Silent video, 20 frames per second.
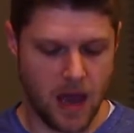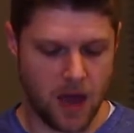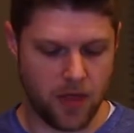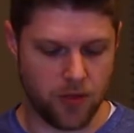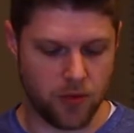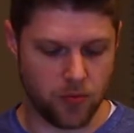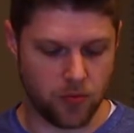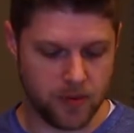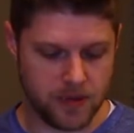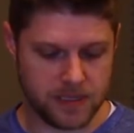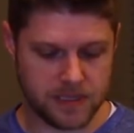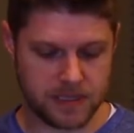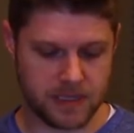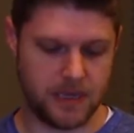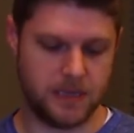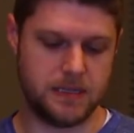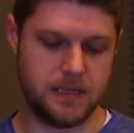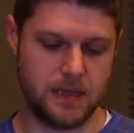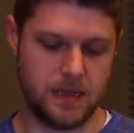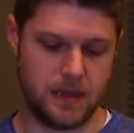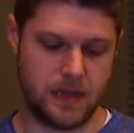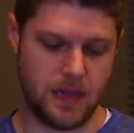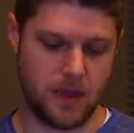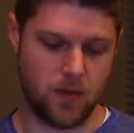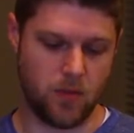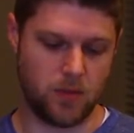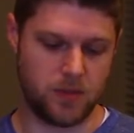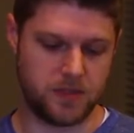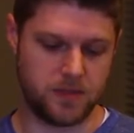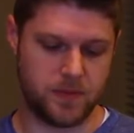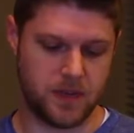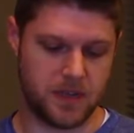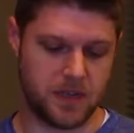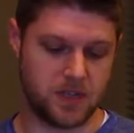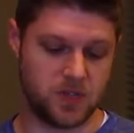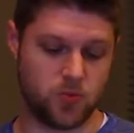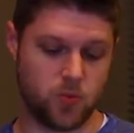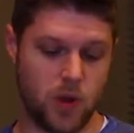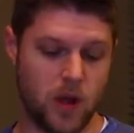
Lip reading: The reason I did that was because